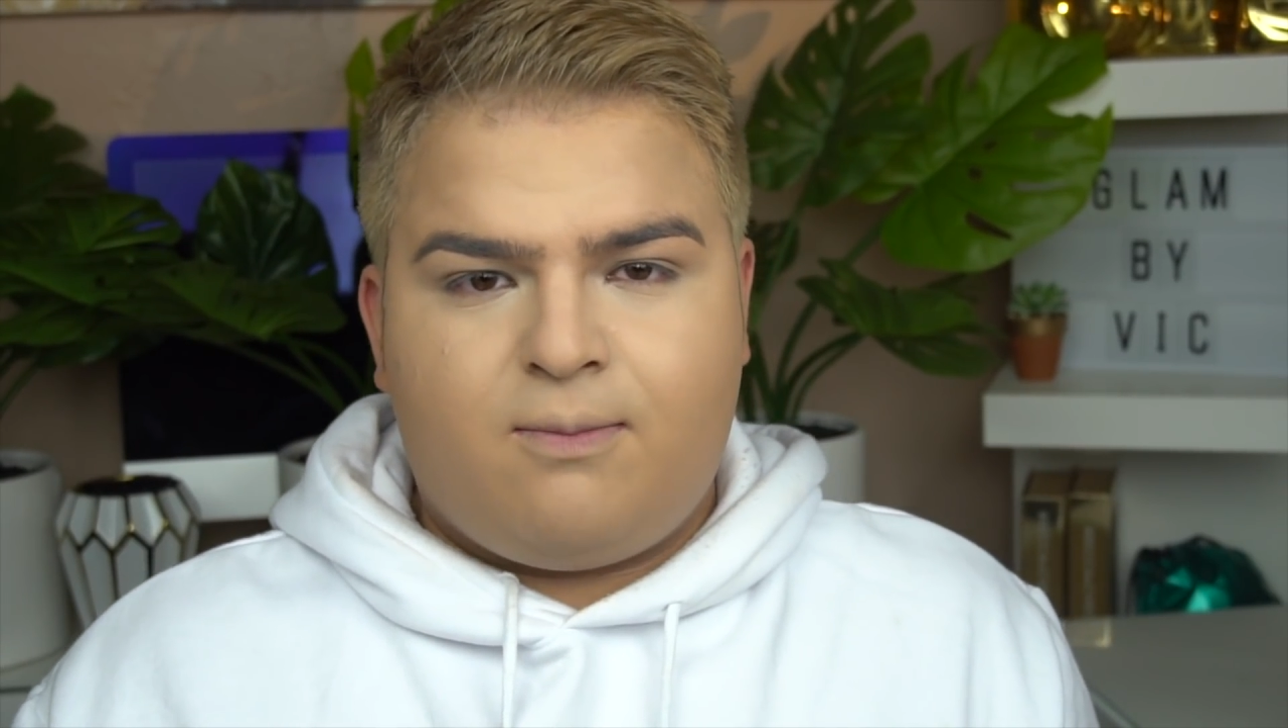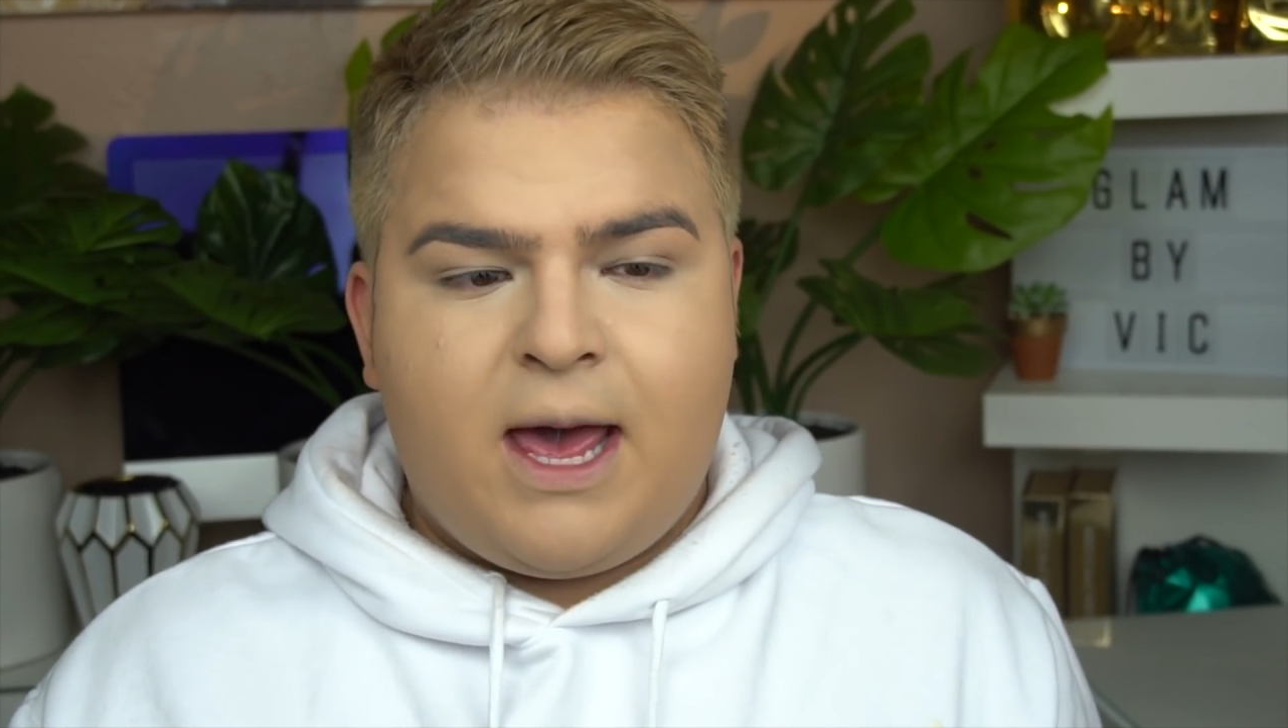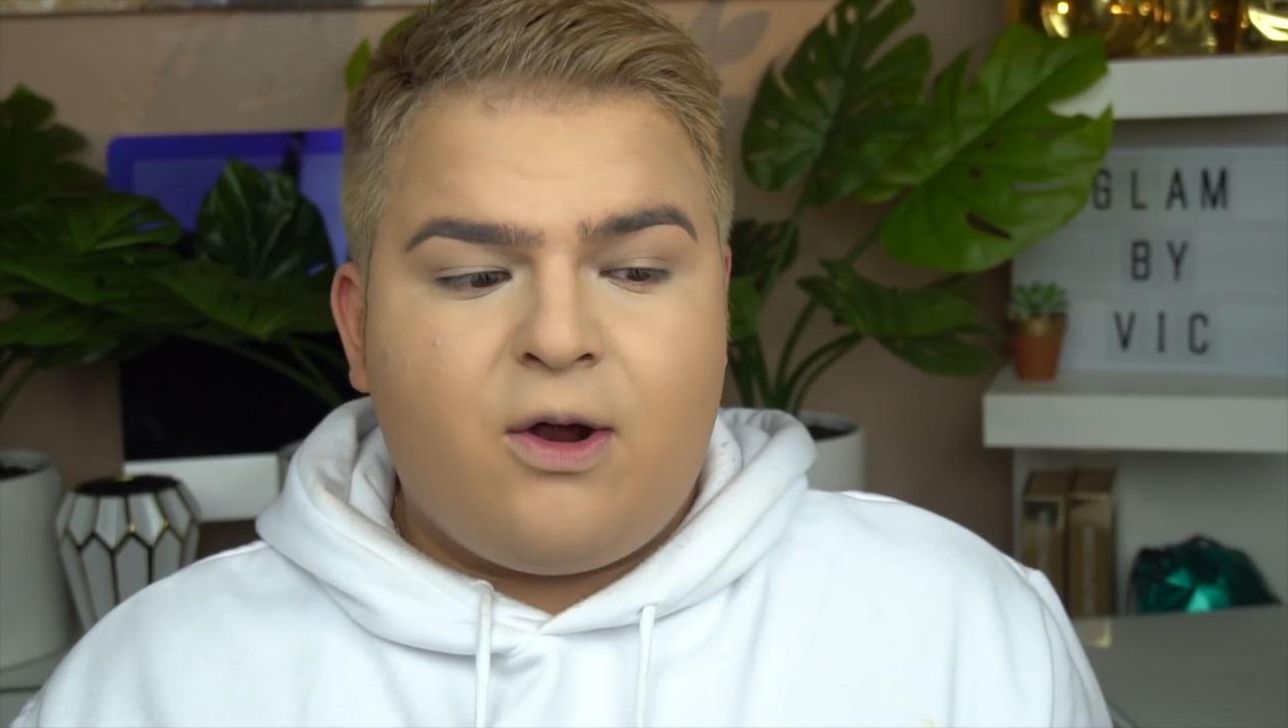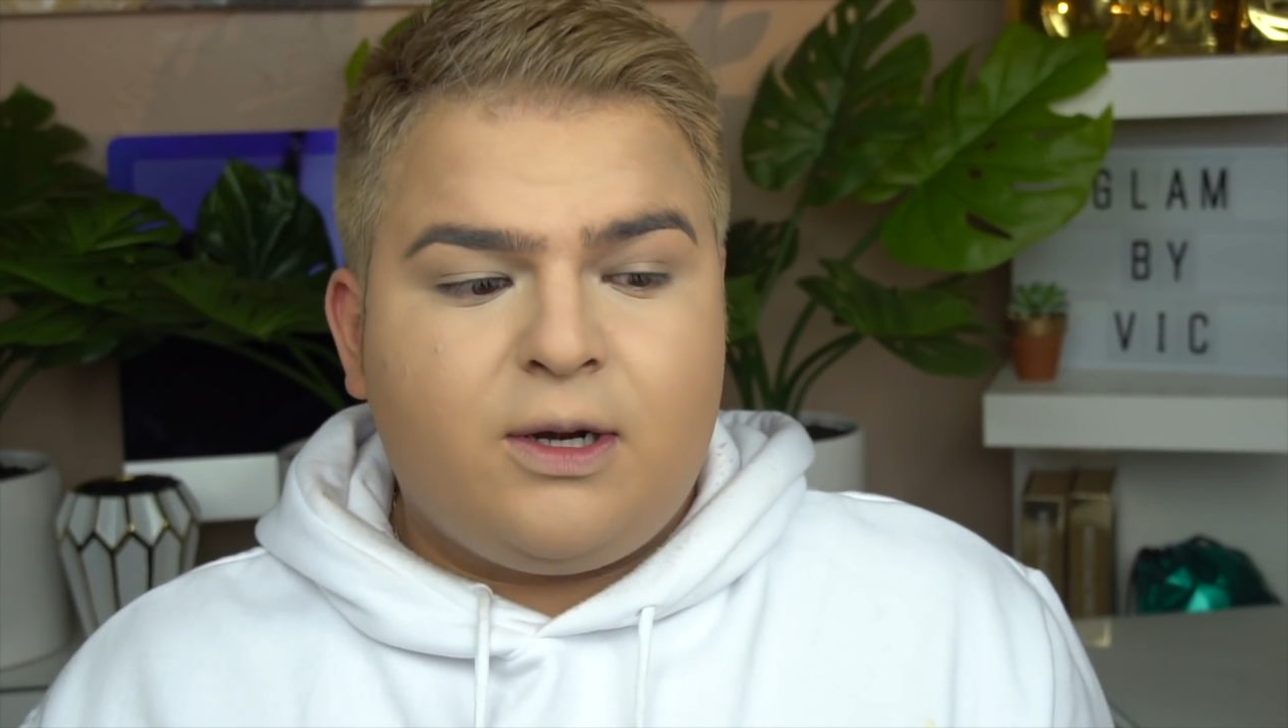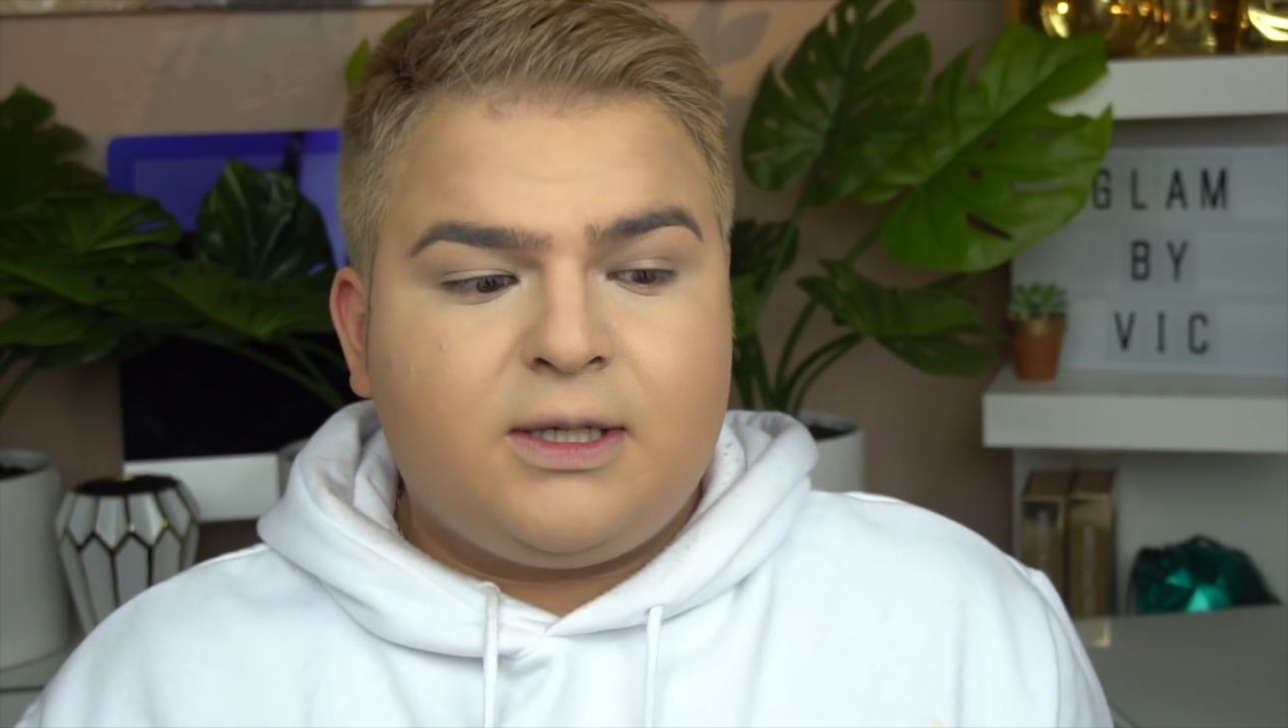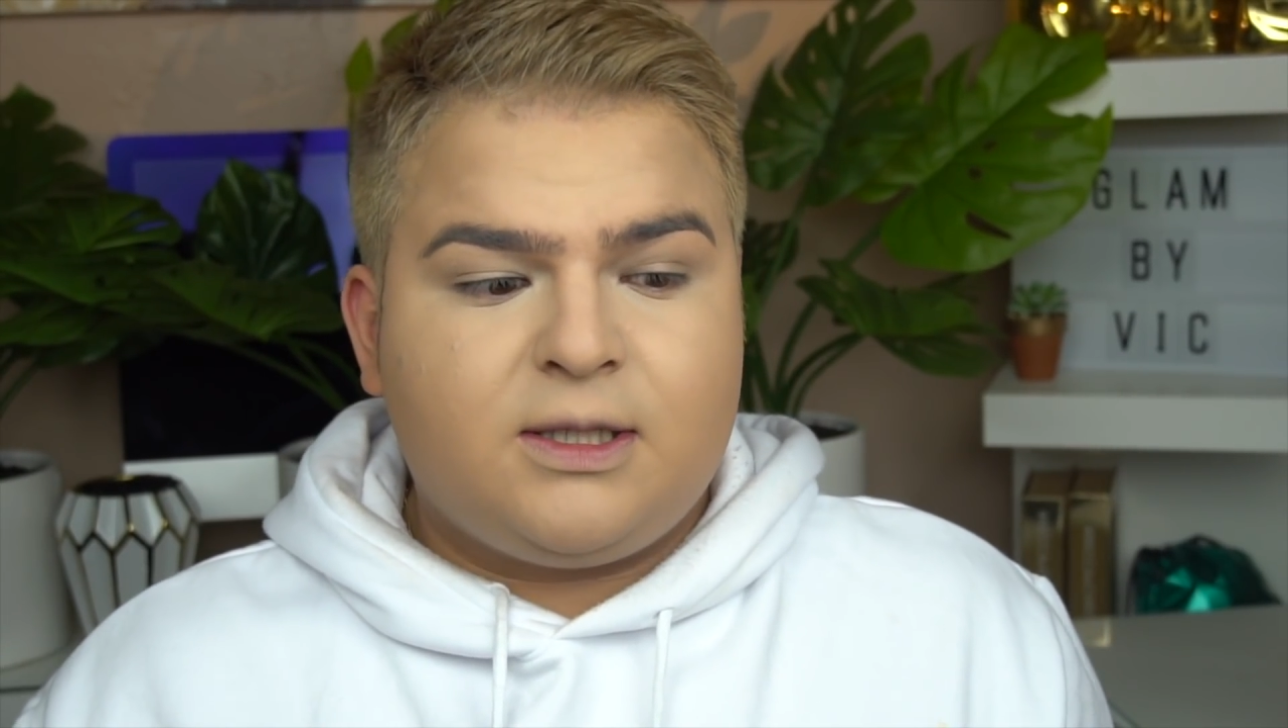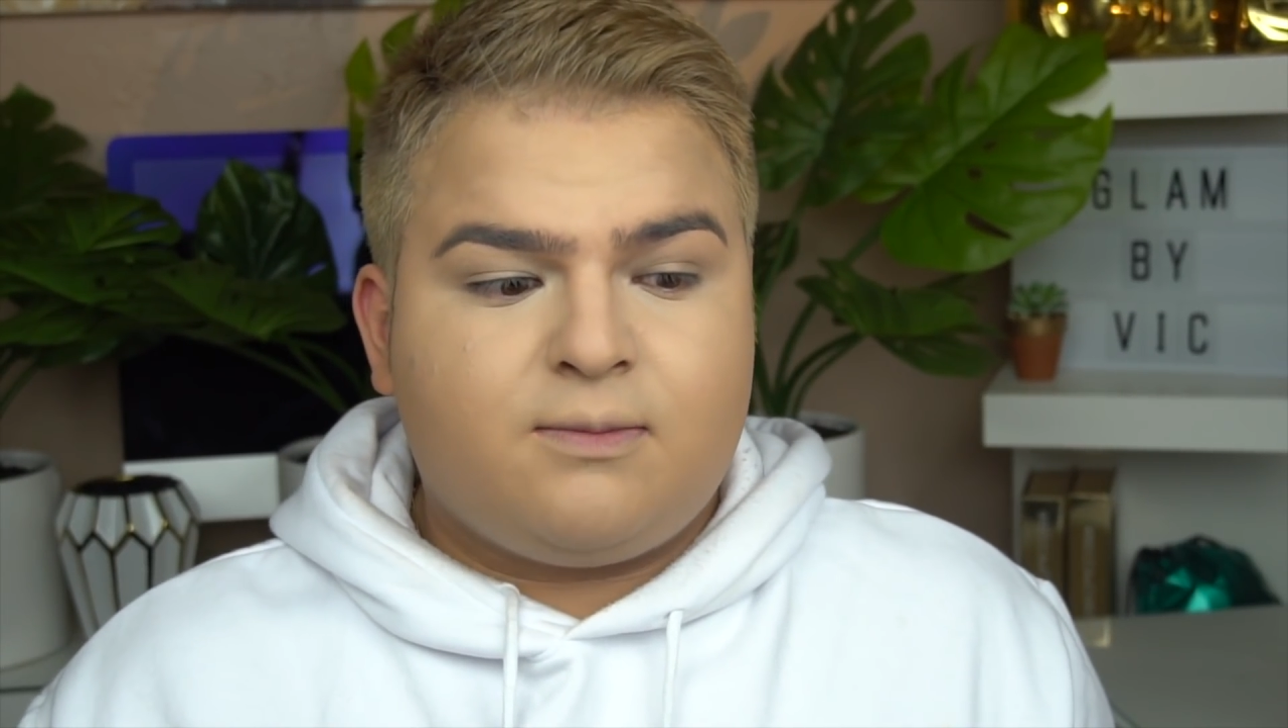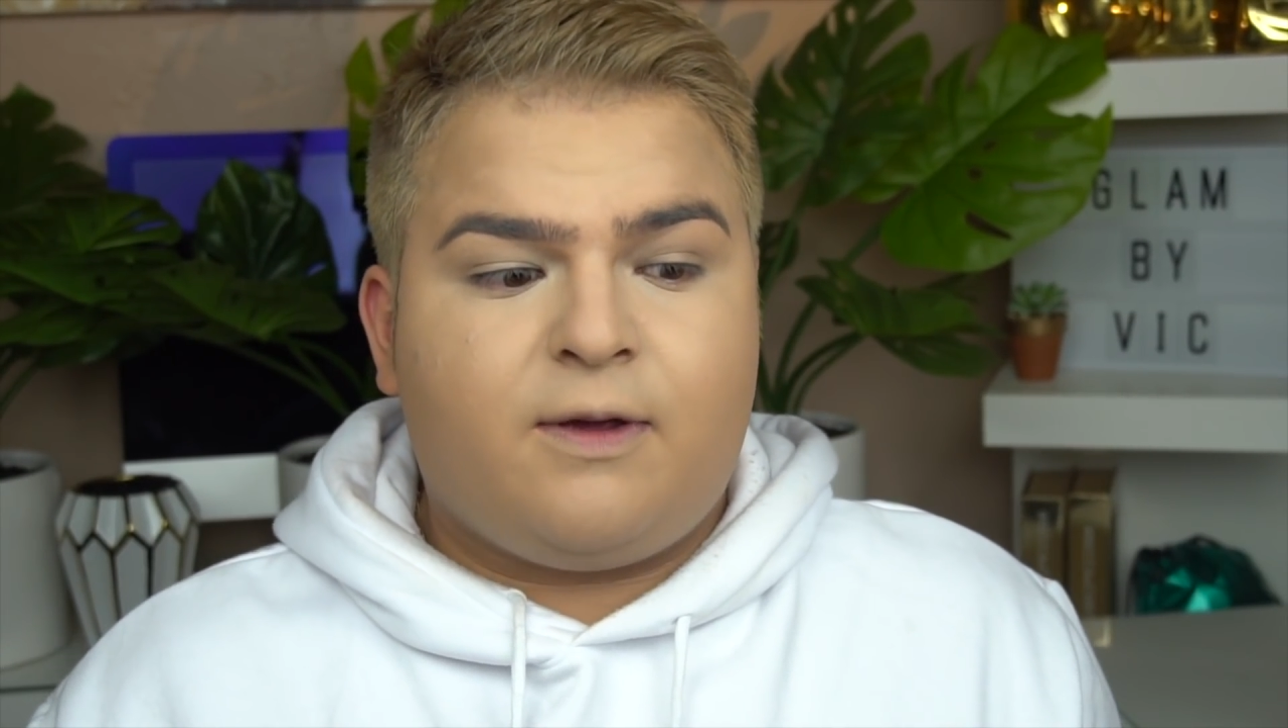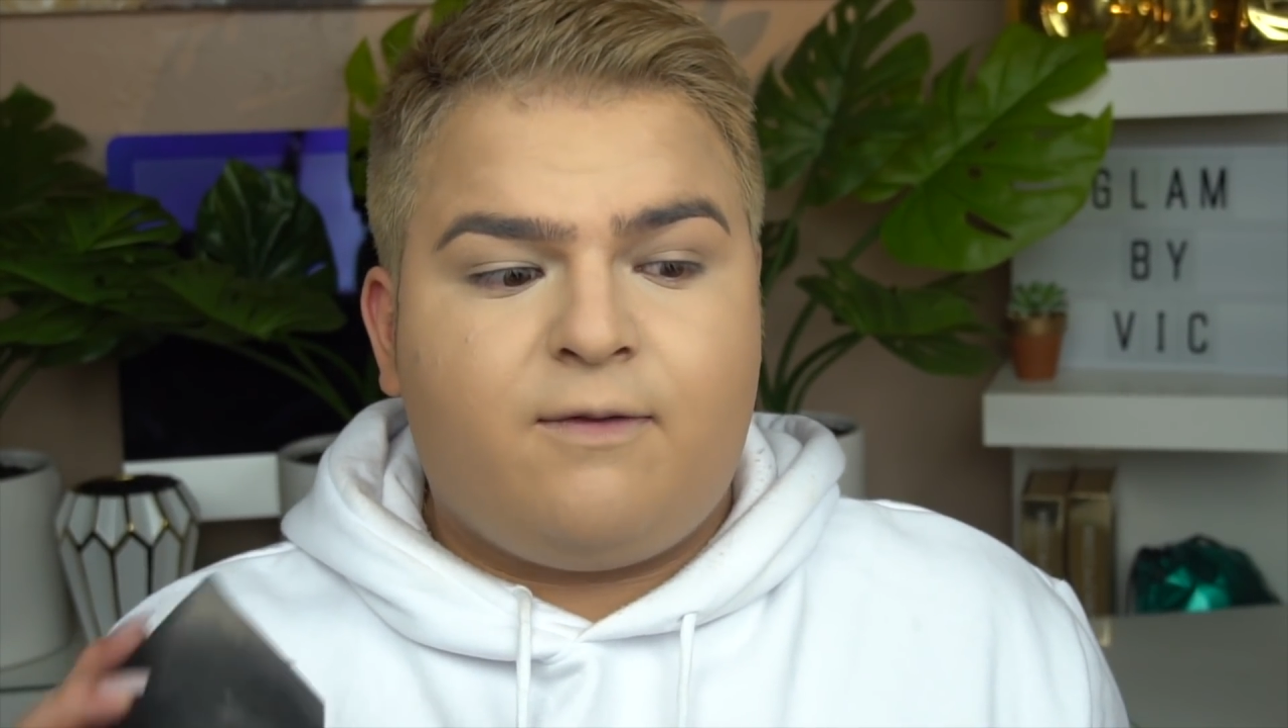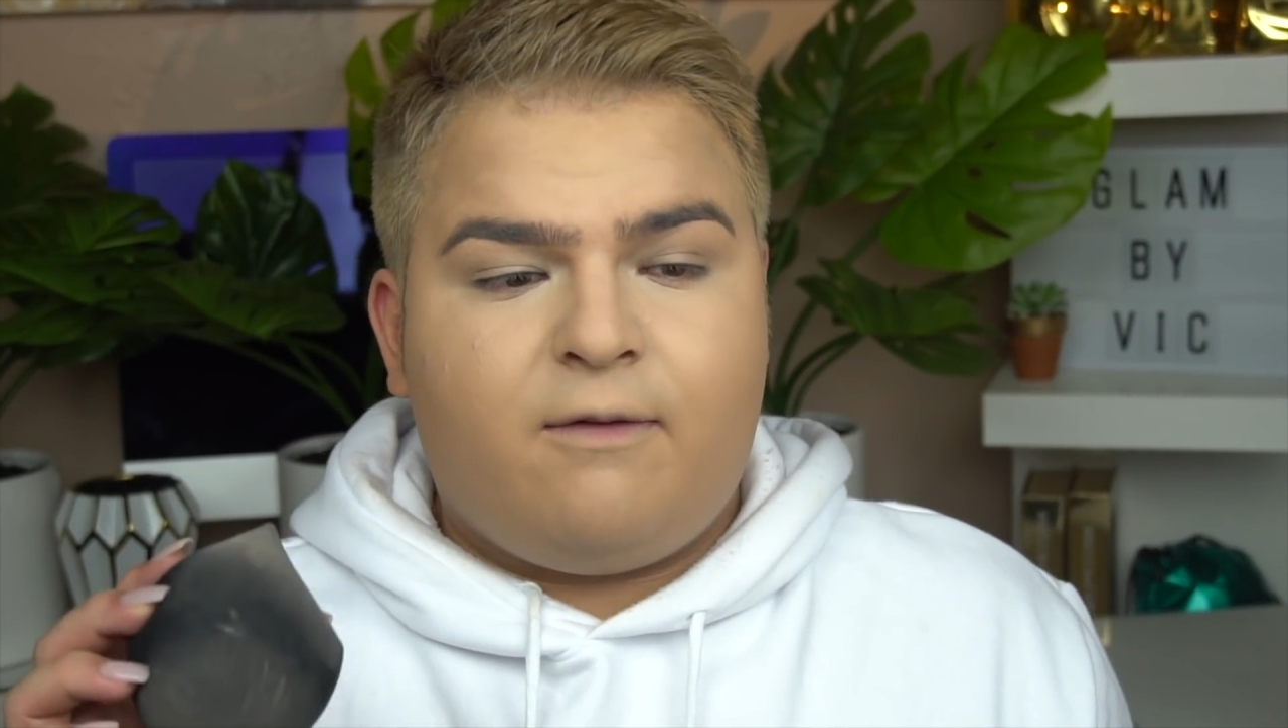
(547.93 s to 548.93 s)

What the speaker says: powder because it's my